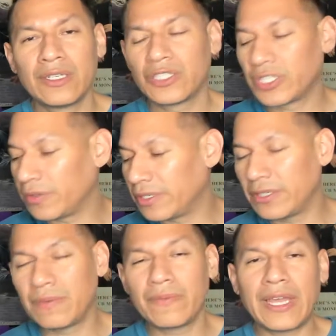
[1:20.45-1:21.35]
showing
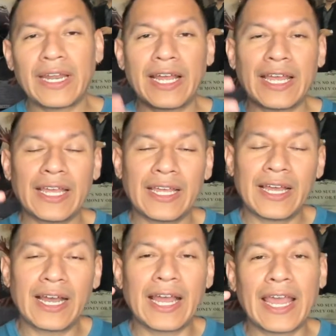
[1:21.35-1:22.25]
them that I
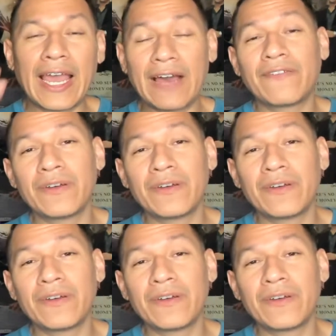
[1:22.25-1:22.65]
I have